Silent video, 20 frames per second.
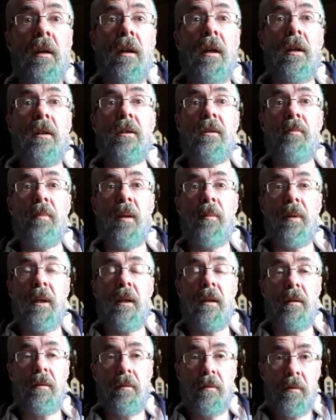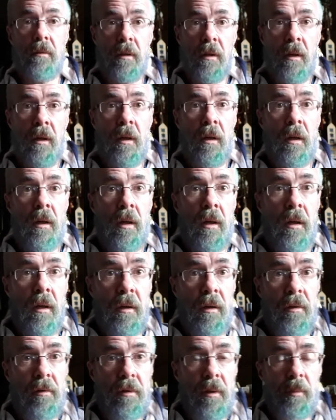has maybe
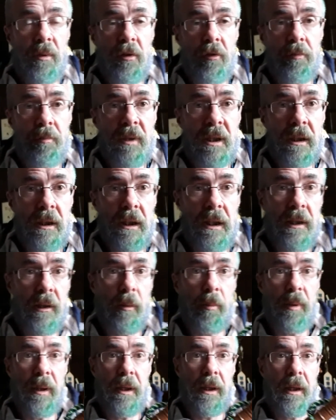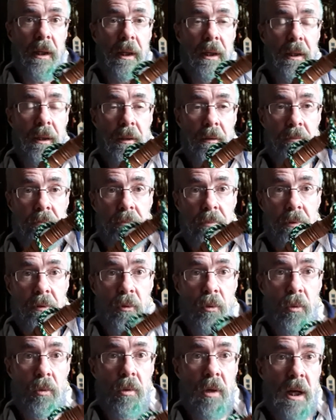rubbed off me a little bit. I
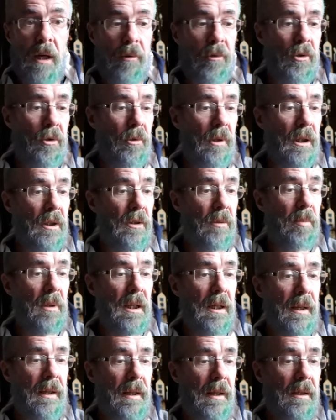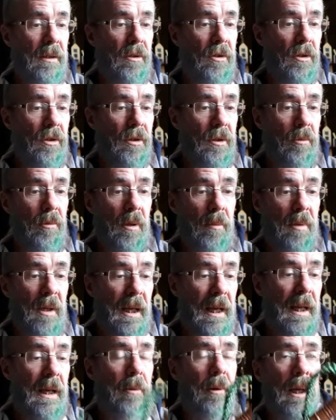know how to explain things just a wee bit.
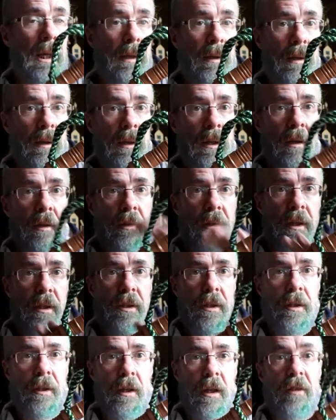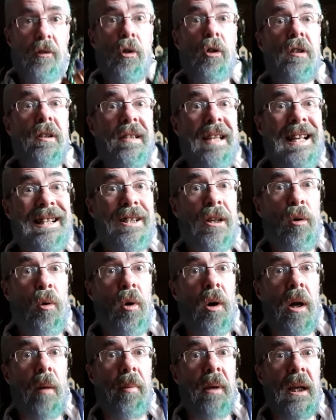Anyway, these are I tend to go
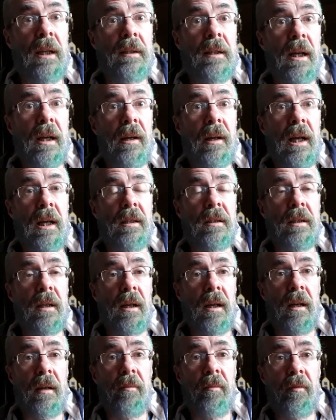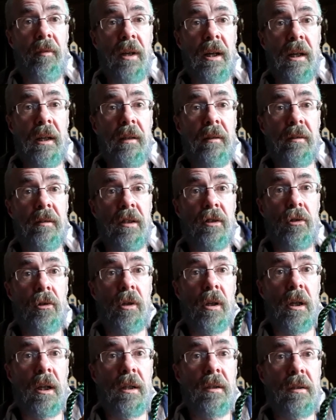on a bit and digress, and I'm very
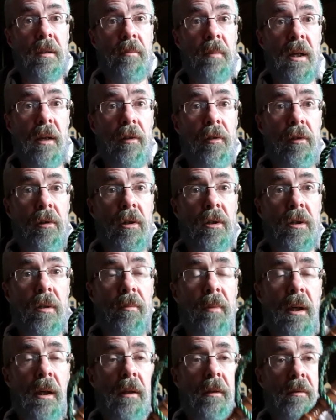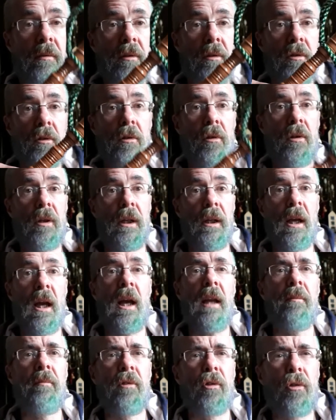disorganized in my thoughts and my talking.
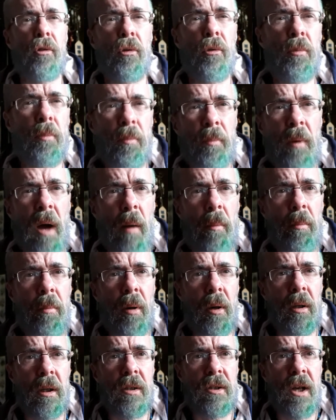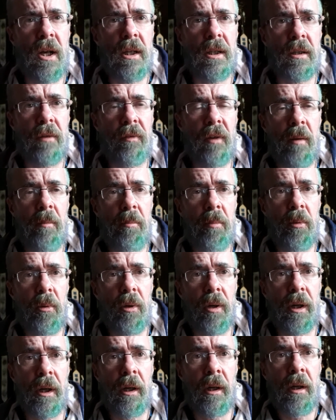I do apologize if I'm
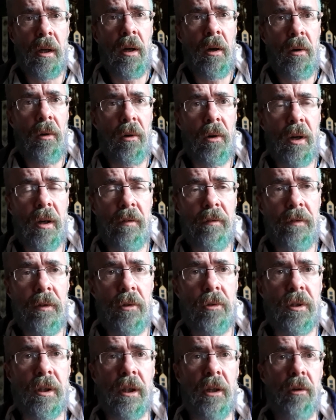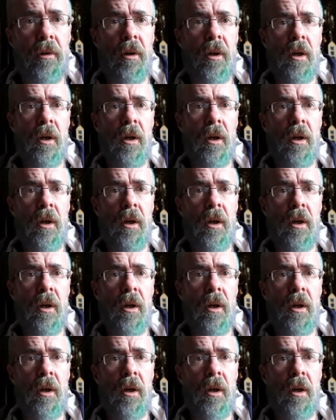boring or confusing you.